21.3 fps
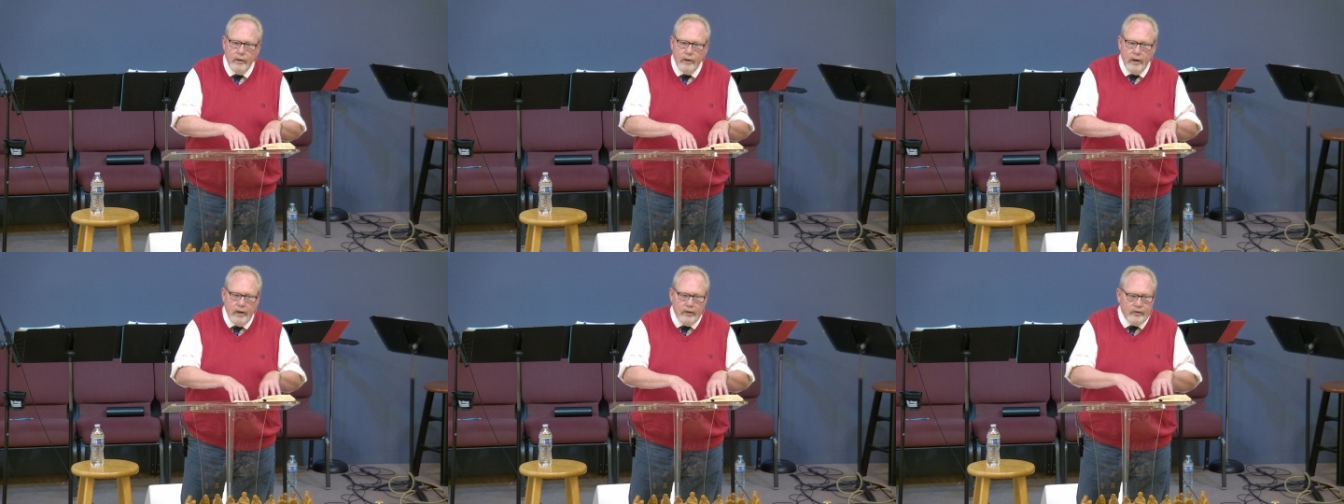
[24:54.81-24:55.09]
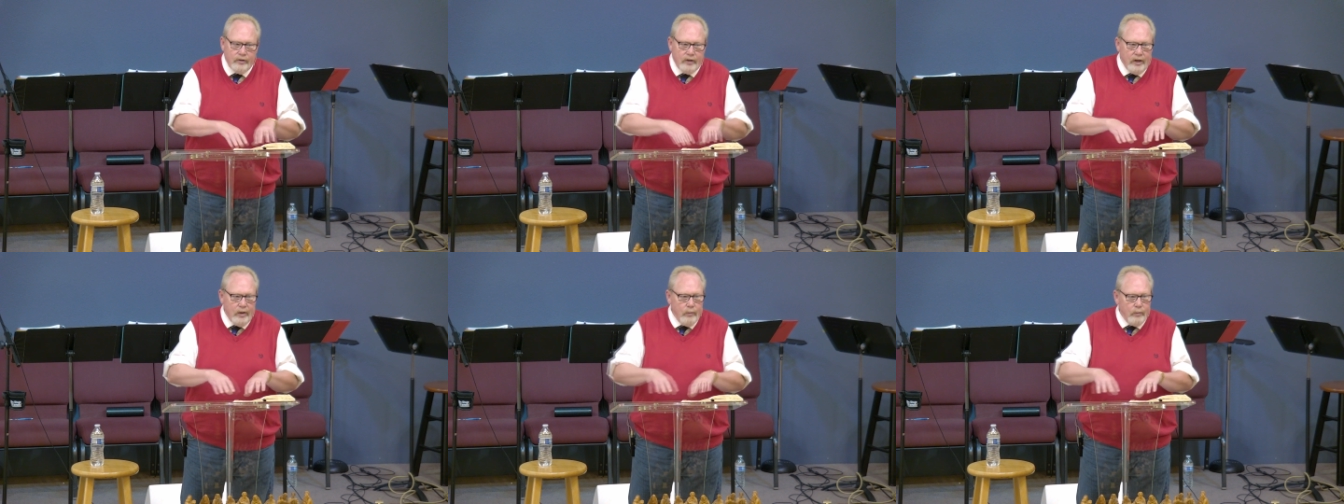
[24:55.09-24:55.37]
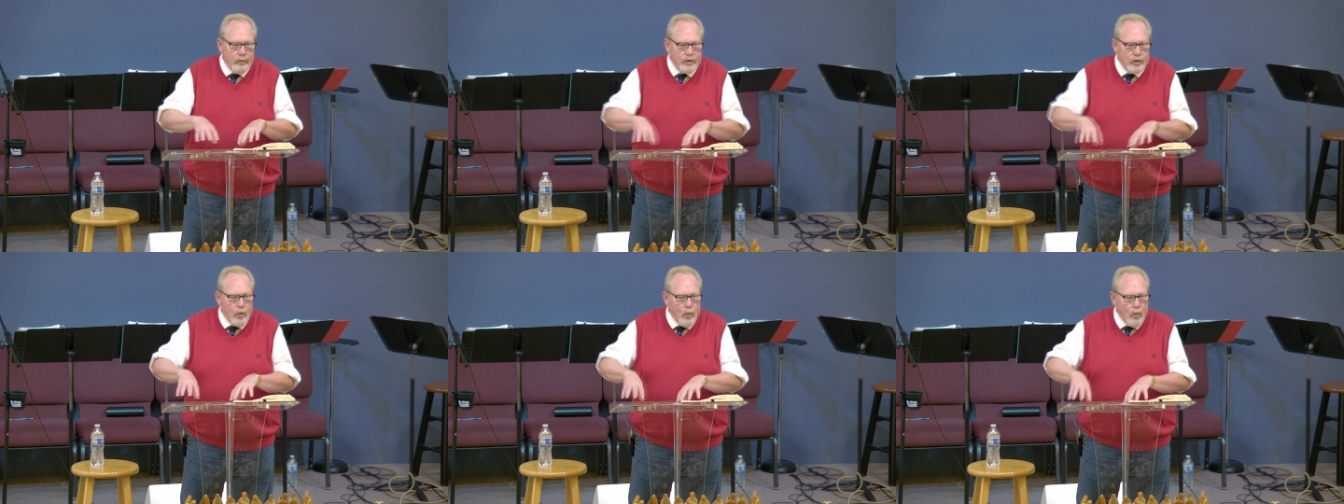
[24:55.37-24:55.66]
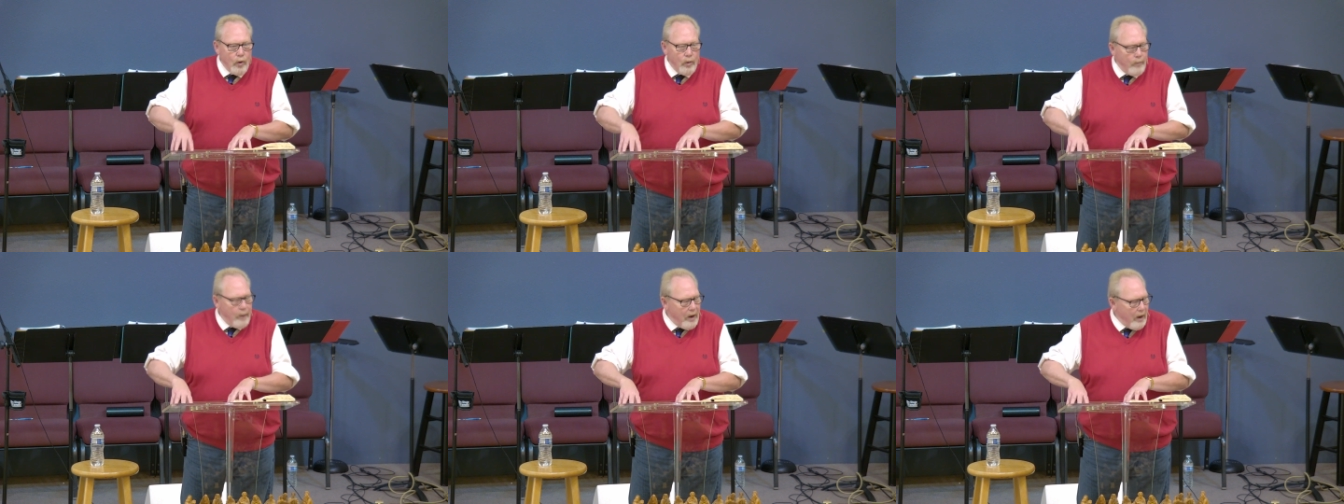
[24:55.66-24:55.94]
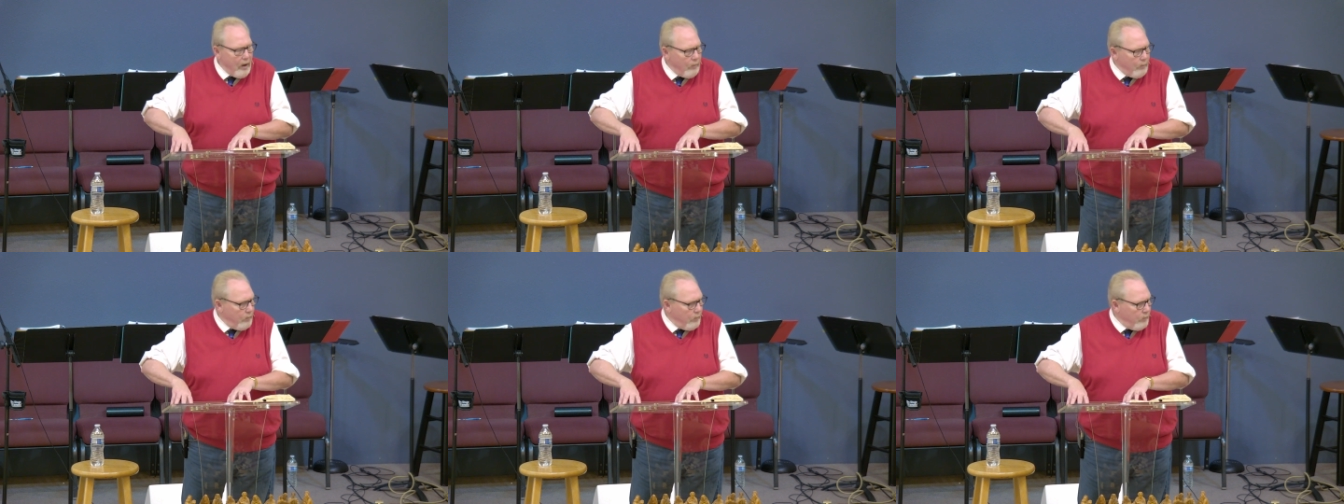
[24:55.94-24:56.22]
And I see what's going
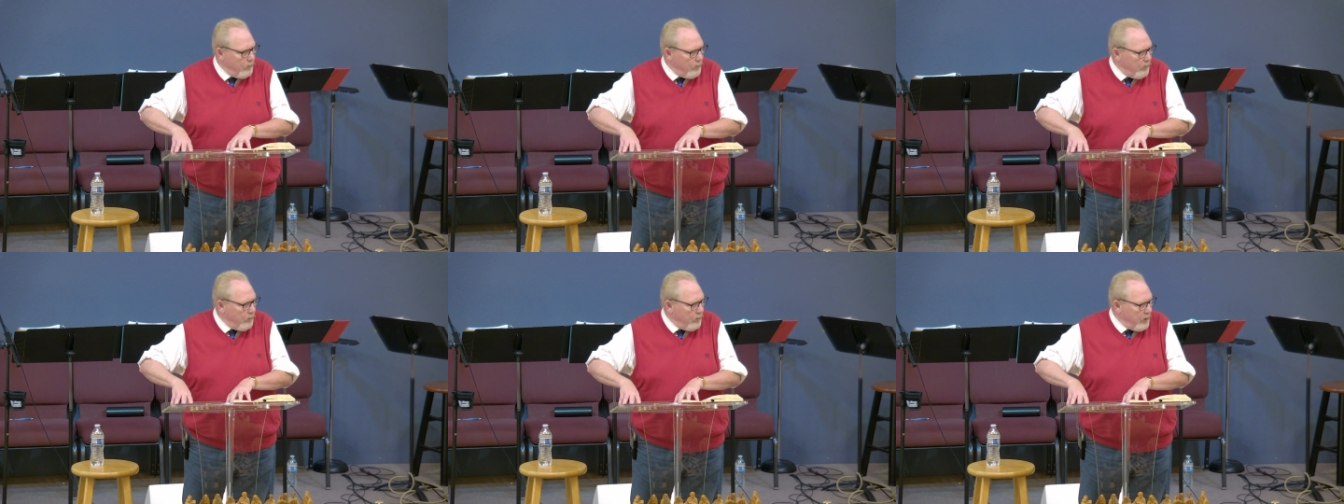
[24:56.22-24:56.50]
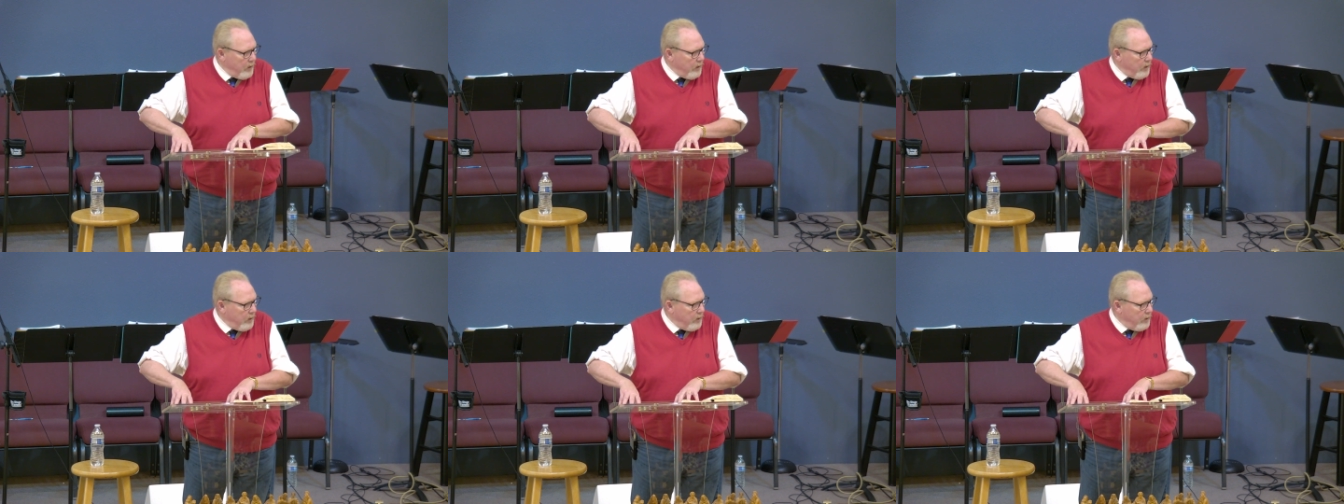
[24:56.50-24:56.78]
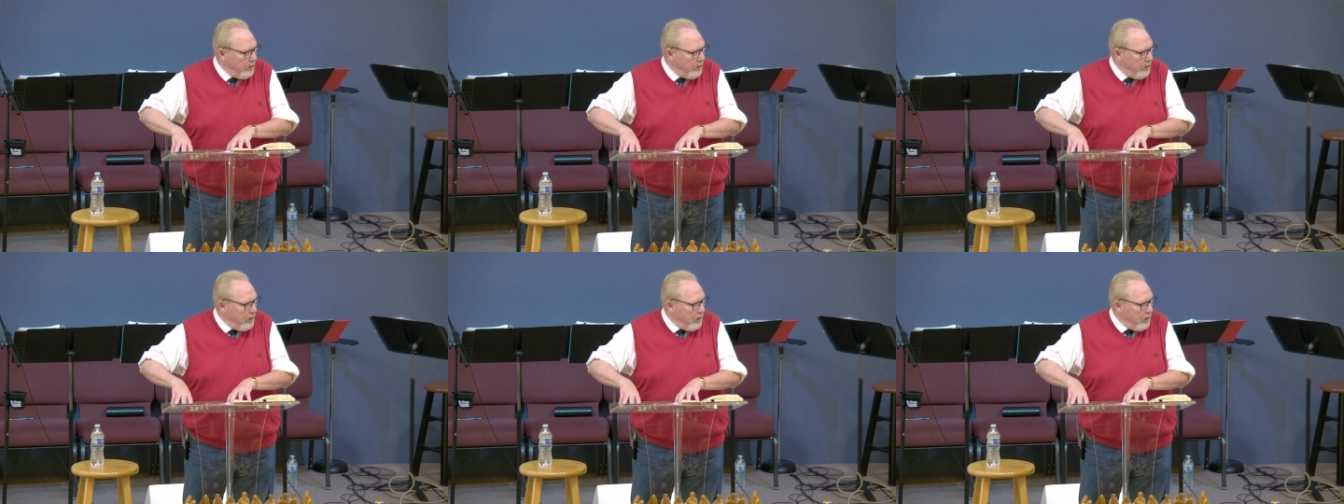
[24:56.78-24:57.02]
about me.